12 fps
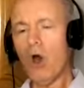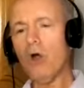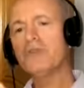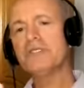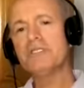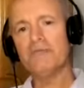
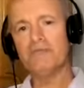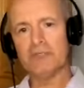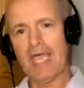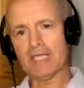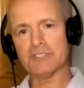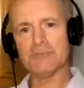all the
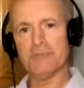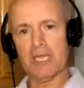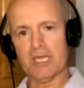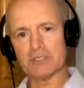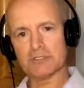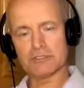different
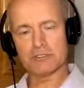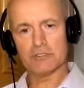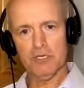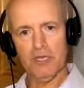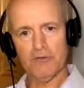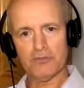aspects
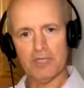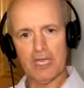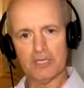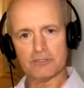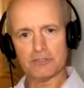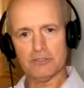of
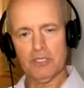that,